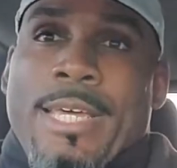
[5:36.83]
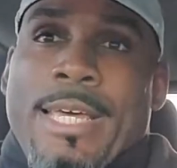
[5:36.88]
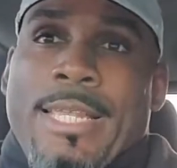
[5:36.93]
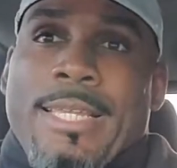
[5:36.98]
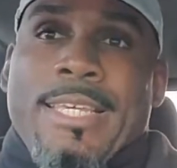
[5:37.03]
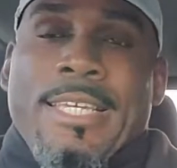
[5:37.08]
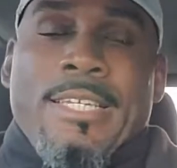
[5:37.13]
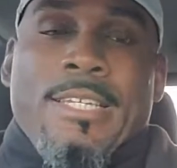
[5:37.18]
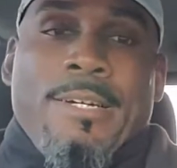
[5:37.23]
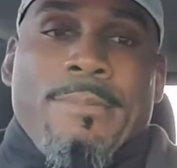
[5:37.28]
that
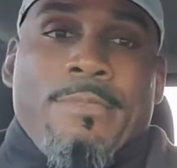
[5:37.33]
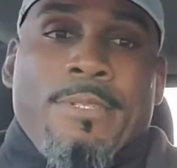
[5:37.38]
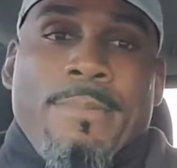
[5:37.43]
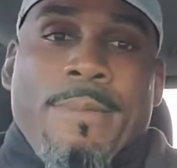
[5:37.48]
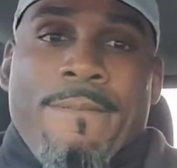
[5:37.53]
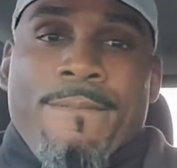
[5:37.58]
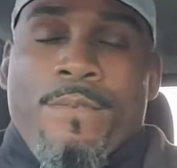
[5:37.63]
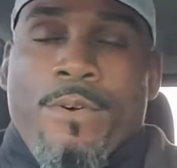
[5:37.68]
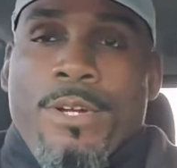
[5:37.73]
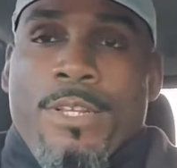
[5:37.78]
leading up to
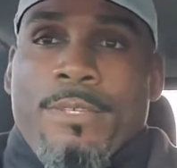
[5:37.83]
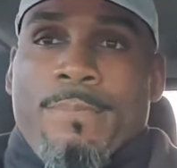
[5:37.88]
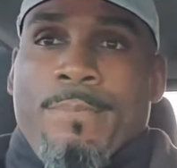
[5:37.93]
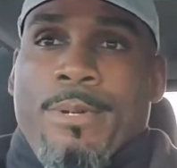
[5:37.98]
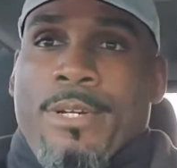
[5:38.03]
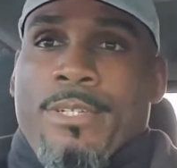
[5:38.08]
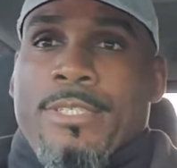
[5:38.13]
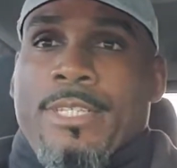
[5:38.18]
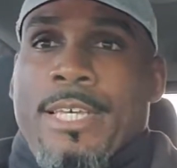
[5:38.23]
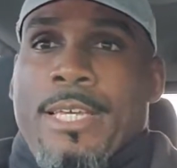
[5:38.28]
my 40th
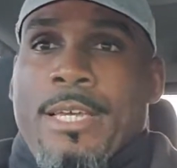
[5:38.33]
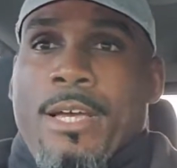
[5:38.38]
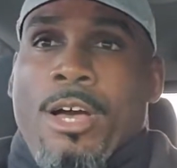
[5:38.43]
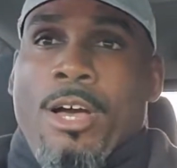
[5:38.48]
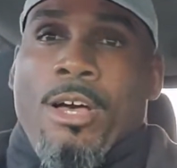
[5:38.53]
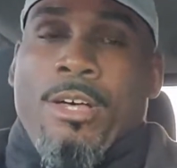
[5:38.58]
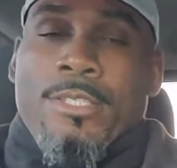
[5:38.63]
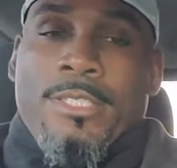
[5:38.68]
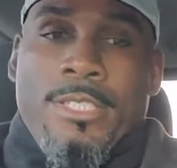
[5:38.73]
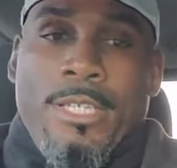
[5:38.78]
birthday
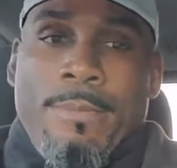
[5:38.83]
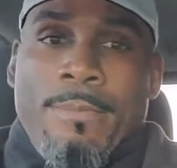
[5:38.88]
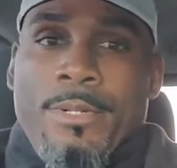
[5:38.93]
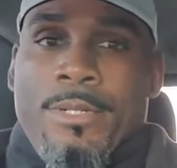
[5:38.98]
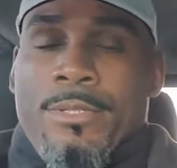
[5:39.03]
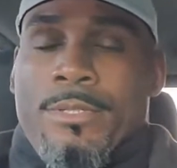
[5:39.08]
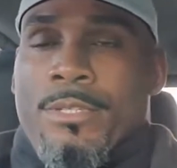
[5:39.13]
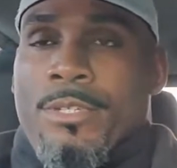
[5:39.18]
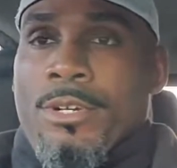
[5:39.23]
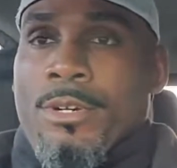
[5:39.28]
all summer.
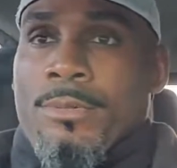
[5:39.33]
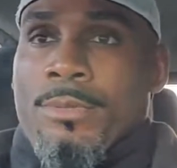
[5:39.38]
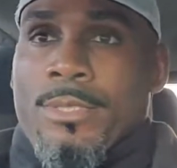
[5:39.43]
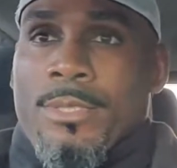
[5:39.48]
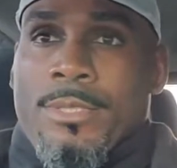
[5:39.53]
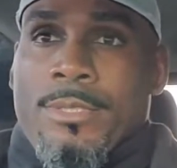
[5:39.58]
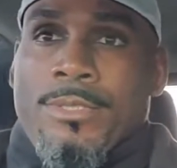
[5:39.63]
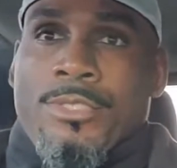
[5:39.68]
You know,